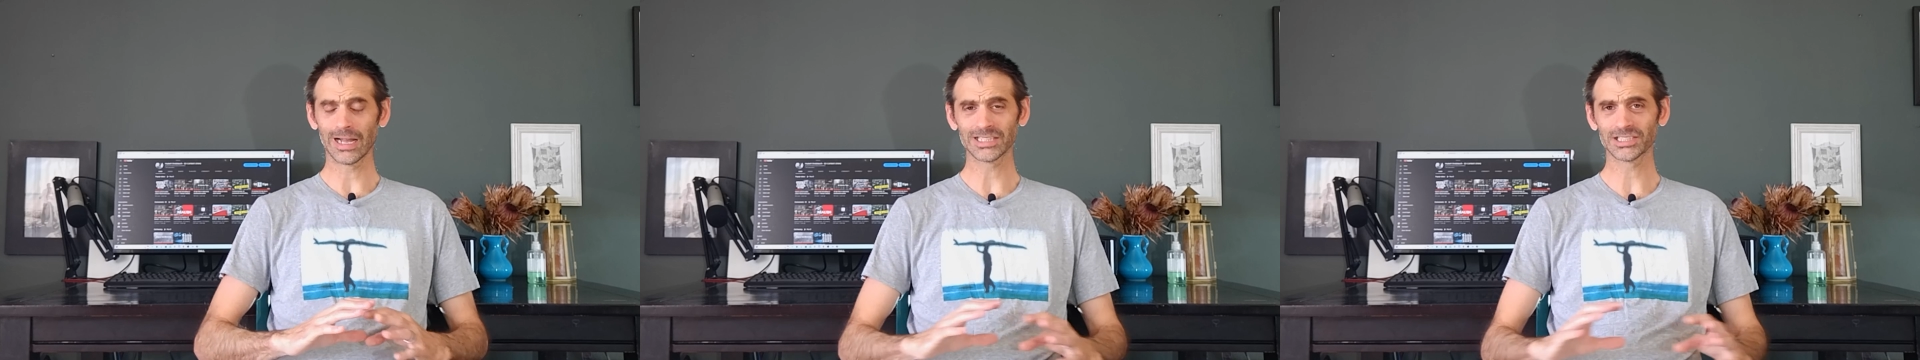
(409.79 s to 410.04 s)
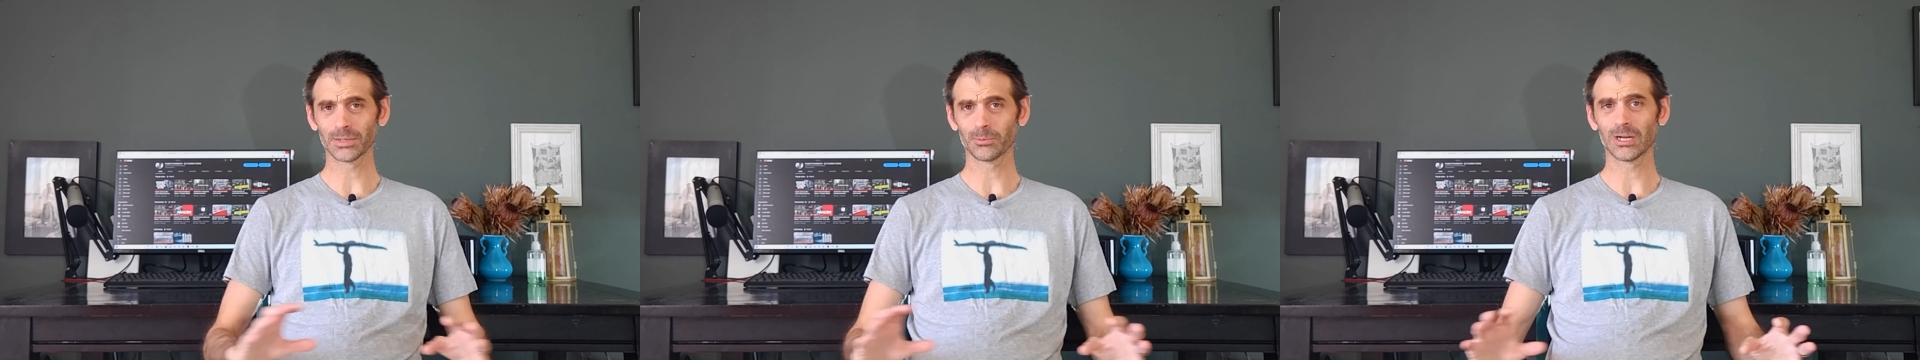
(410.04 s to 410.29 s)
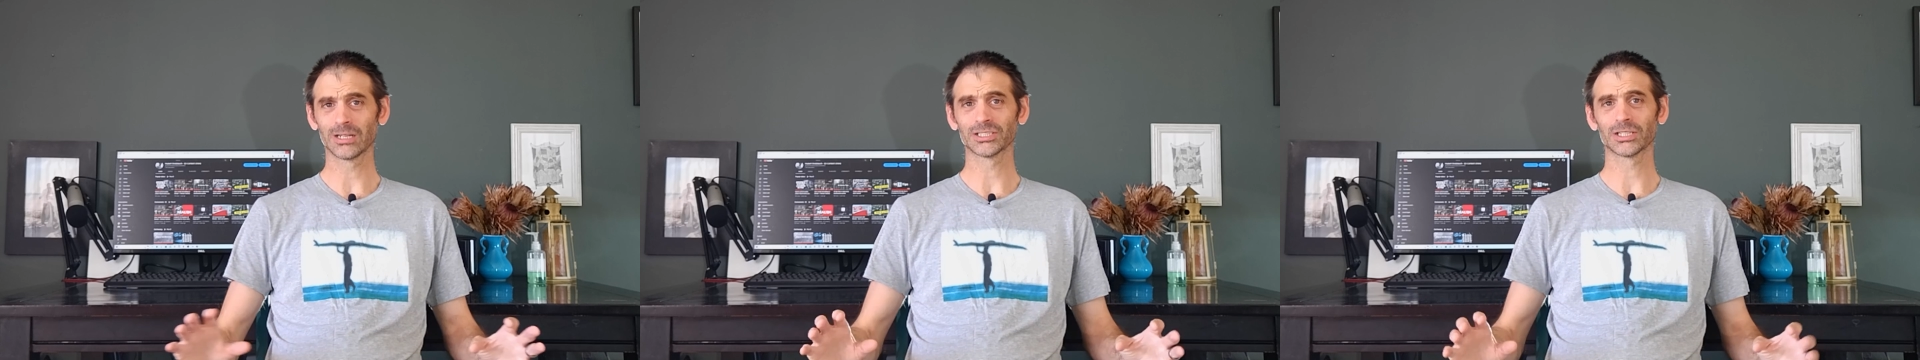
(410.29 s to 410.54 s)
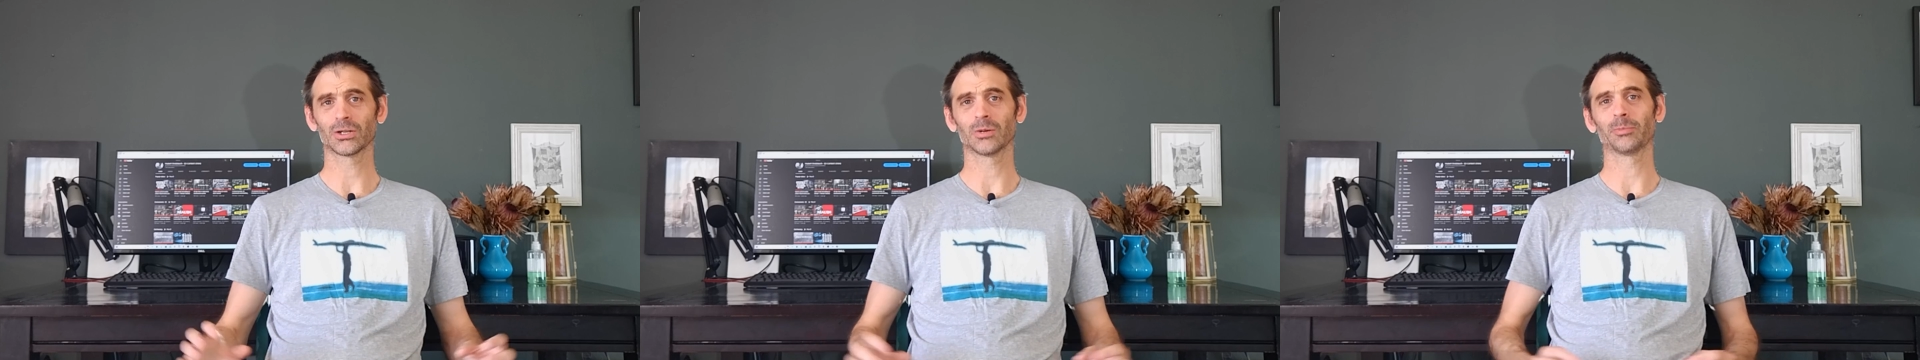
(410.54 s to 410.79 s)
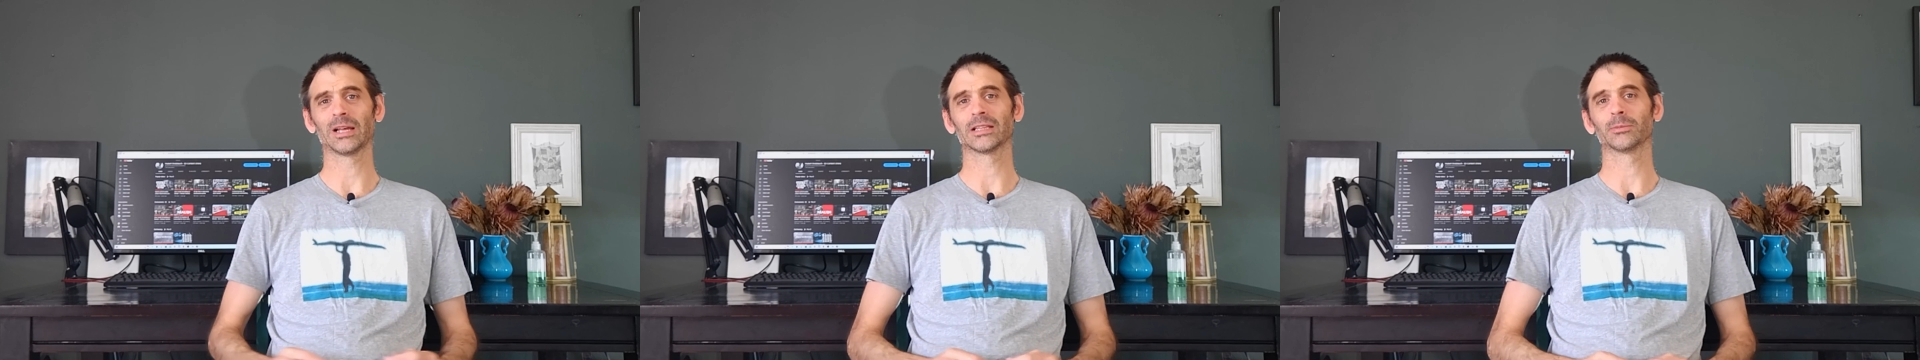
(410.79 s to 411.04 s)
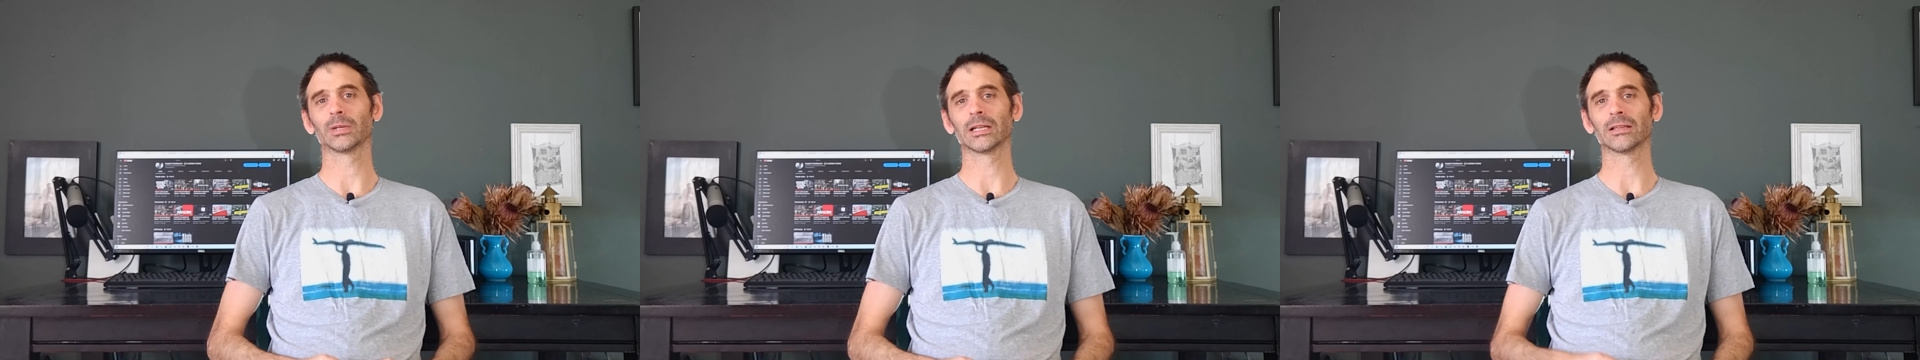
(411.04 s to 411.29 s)
asset browser
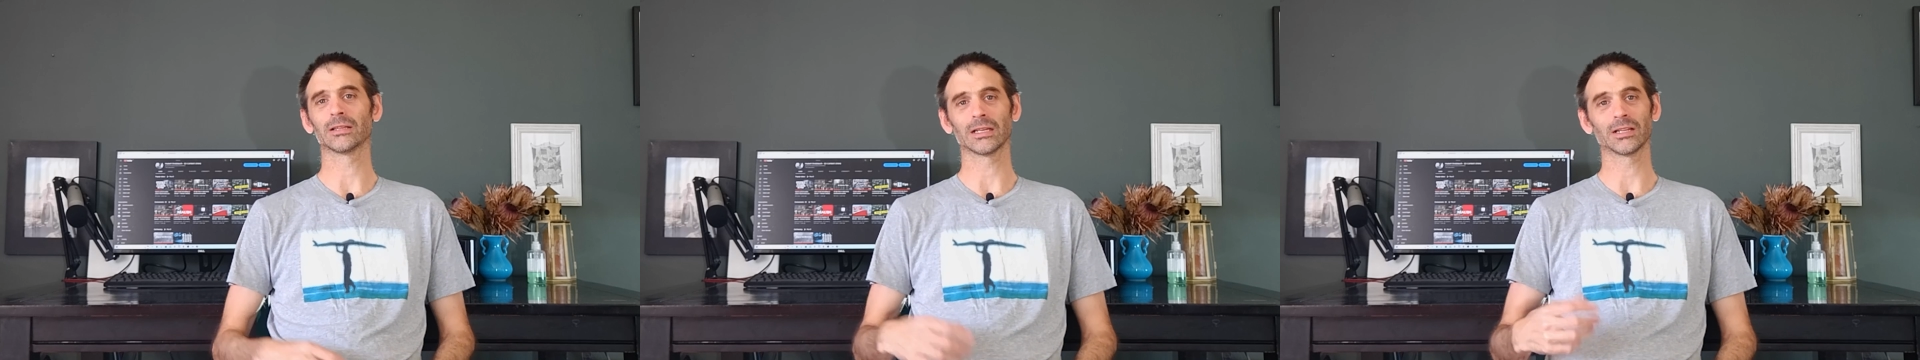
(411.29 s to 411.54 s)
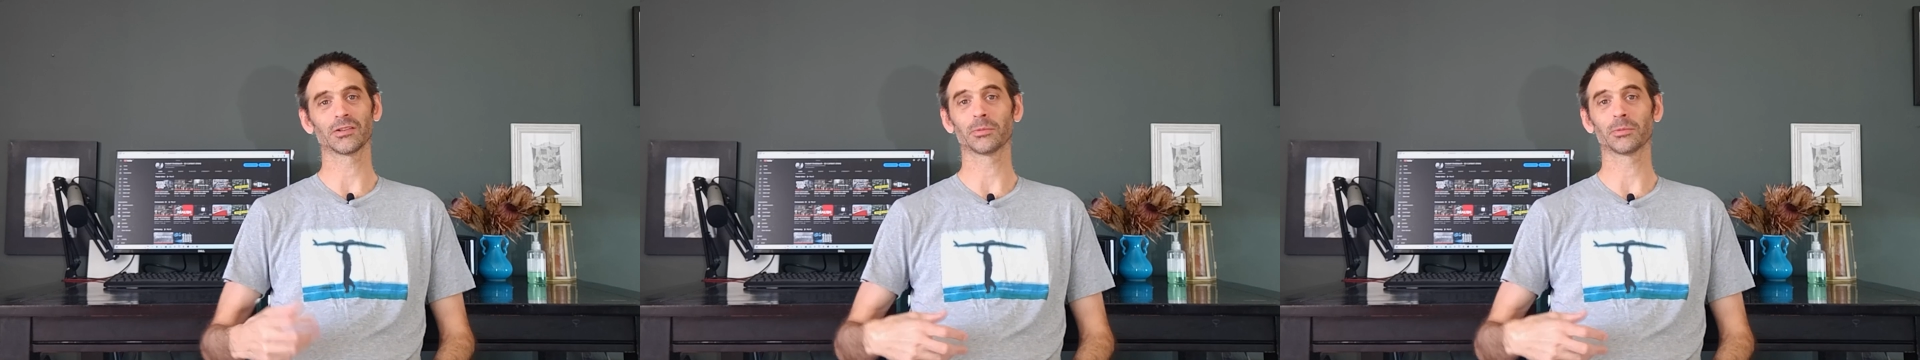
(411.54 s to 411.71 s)
compatibility,